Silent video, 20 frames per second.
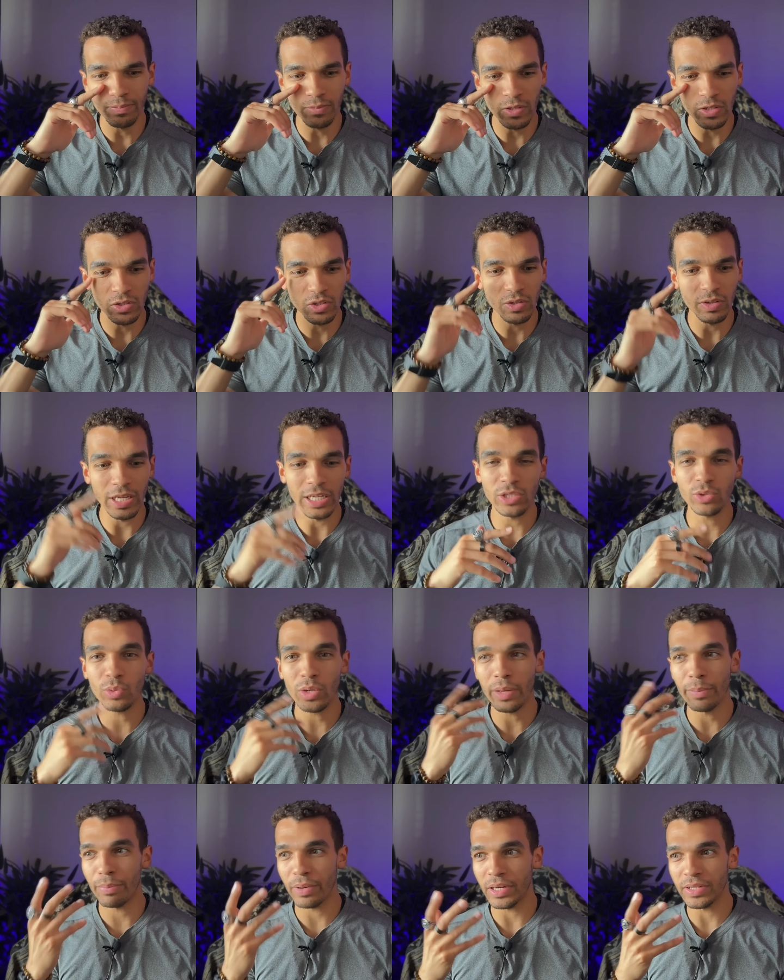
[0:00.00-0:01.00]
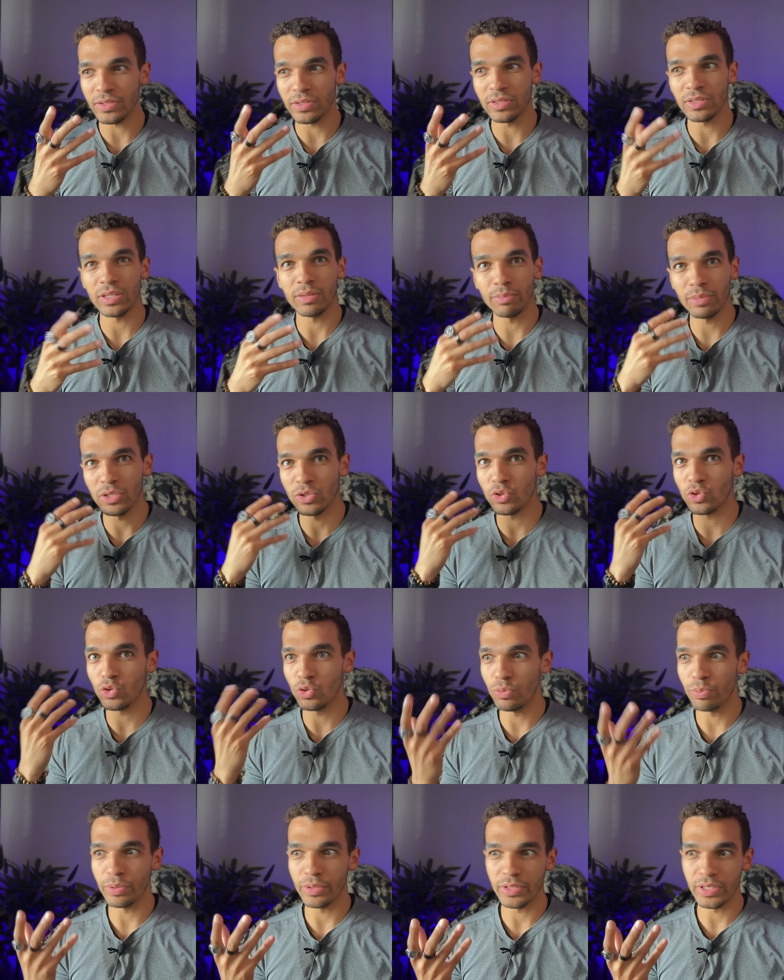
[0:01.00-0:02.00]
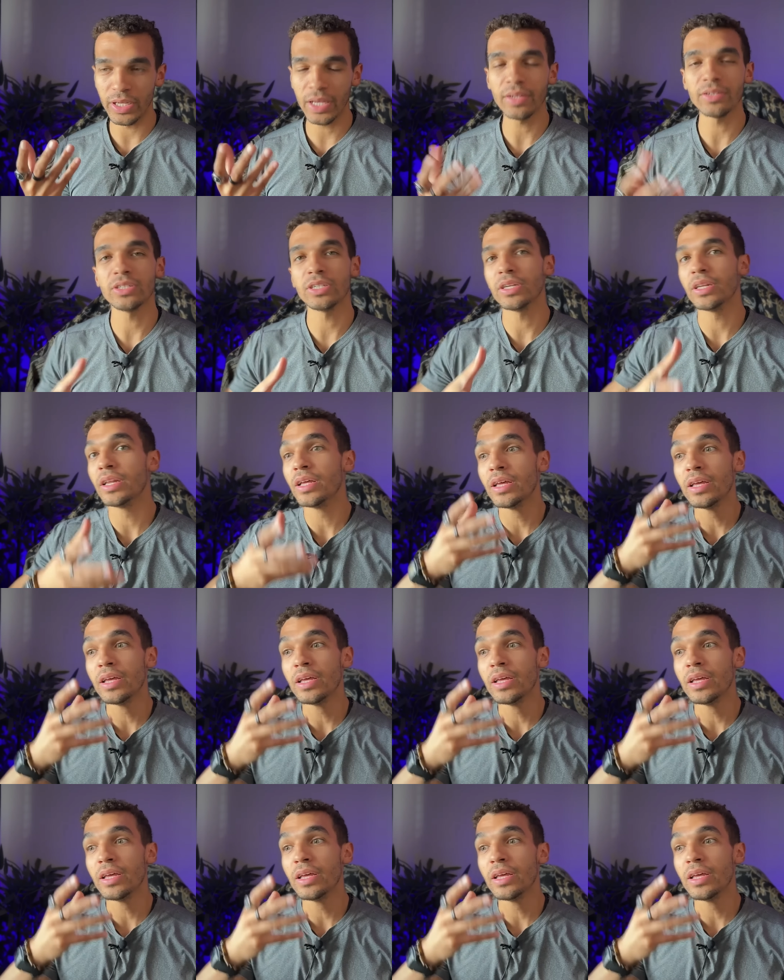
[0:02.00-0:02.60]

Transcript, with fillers: And so that's why Pisces can be super intelligent